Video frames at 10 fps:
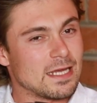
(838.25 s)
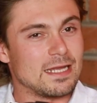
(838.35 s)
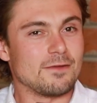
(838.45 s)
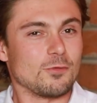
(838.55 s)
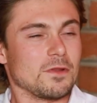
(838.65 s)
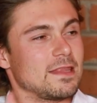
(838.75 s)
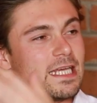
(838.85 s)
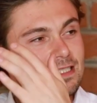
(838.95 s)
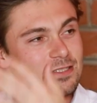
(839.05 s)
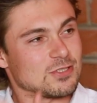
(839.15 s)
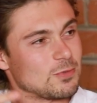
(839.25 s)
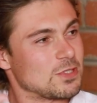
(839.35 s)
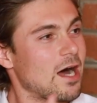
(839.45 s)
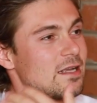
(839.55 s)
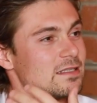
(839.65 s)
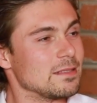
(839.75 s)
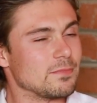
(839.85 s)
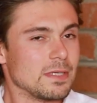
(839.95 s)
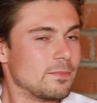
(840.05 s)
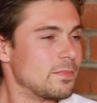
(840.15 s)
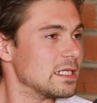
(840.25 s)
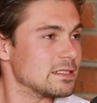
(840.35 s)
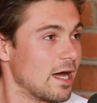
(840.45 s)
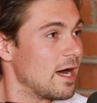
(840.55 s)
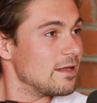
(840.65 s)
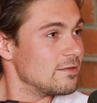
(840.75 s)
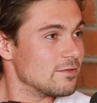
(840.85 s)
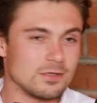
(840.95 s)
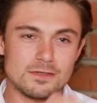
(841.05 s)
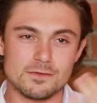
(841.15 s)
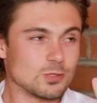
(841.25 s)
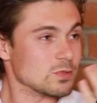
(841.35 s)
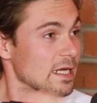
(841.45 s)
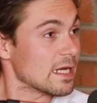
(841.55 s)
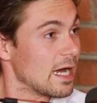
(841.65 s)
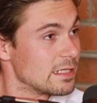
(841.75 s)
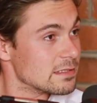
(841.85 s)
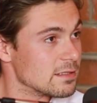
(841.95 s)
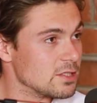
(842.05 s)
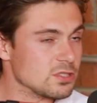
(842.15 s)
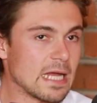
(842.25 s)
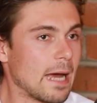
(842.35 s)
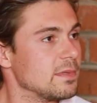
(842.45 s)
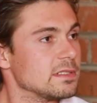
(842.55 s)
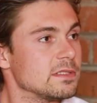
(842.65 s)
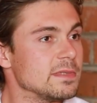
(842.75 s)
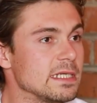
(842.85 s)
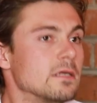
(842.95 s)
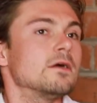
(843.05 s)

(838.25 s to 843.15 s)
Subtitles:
And everyone thinks it's so daunting, but it's not. They're individuals like us. They just happen to be